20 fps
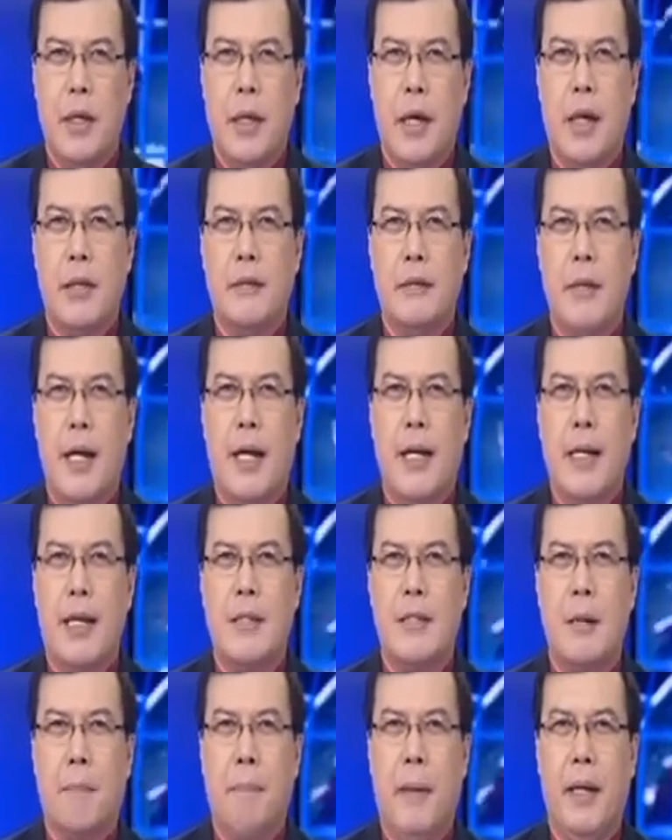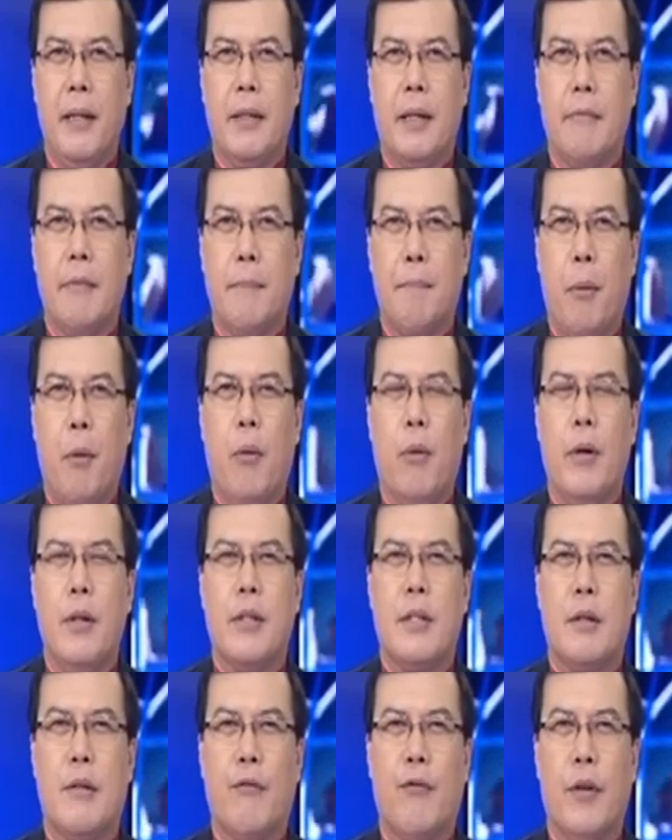Nani Zapanta
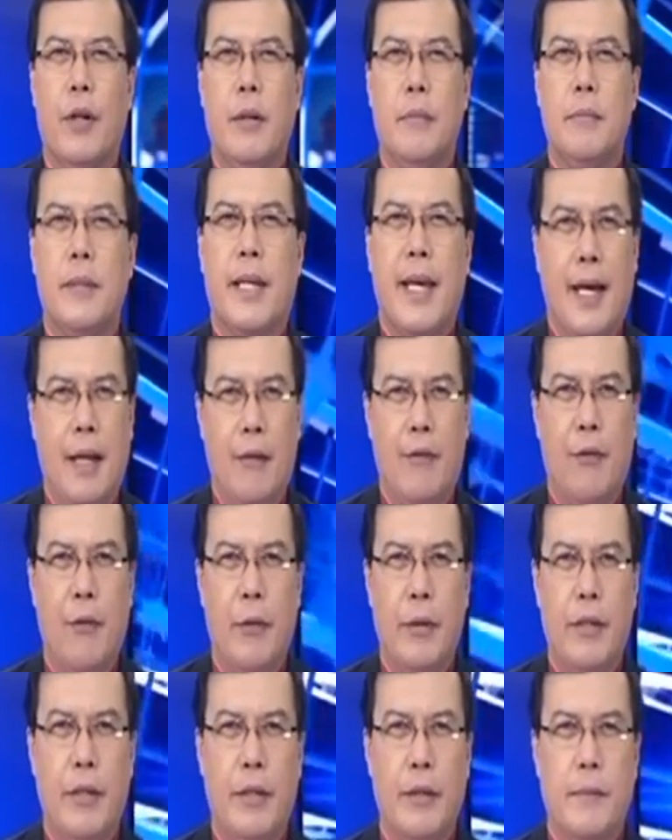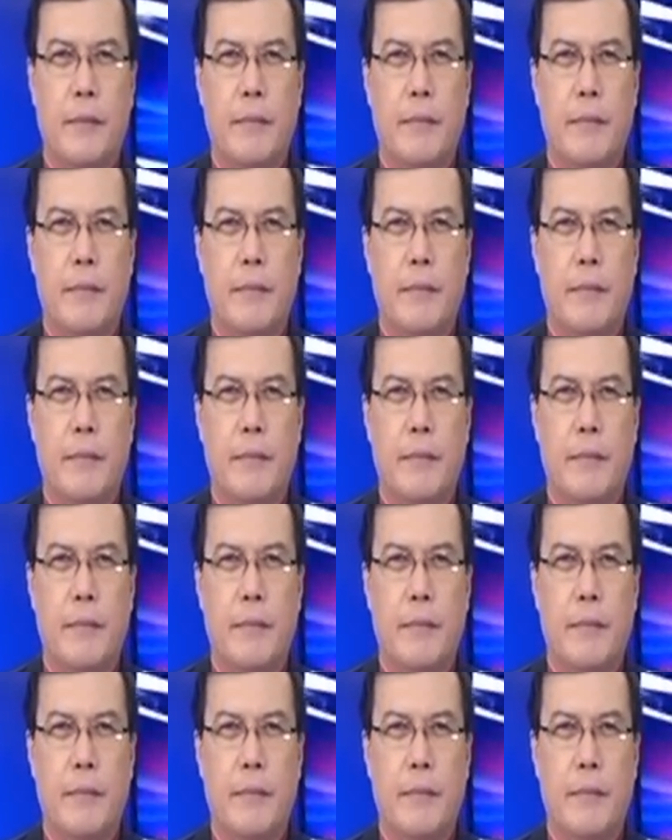reports from California.